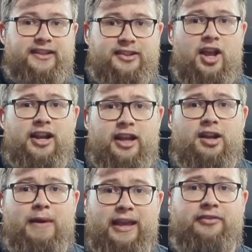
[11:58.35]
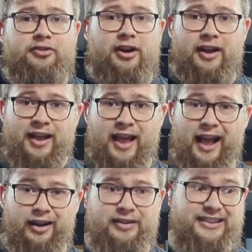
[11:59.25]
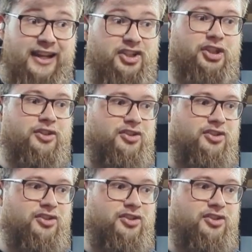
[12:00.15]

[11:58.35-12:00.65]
certainly going to make for a hell of a session.